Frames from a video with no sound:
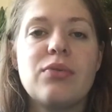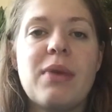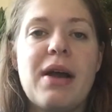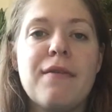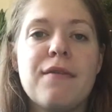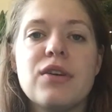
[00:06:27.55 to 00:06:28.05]

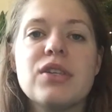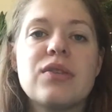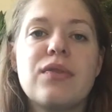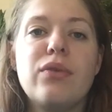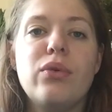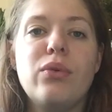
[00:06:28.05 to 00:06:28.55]
My
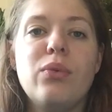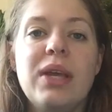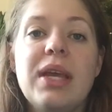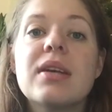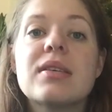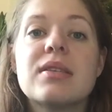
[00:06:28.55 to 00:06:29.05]
first full
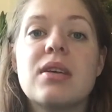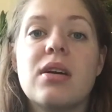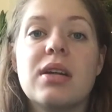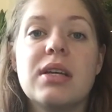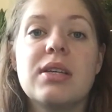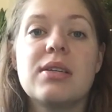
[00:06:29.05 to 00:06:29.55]
week
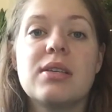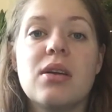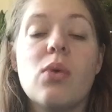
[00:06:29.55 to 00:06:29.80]
started